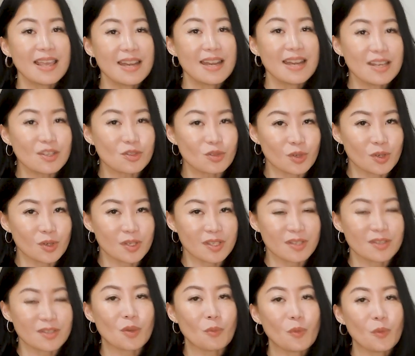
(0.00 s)
is to
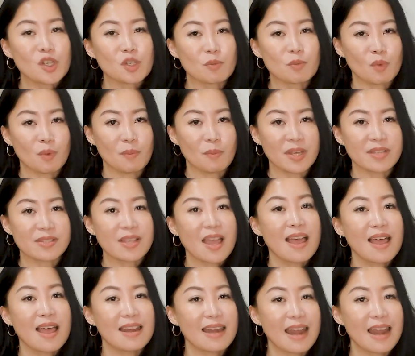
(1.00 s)
notice which moments
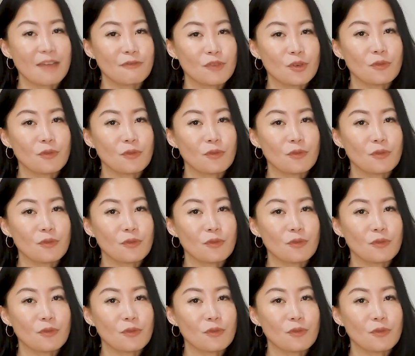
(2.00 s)
left you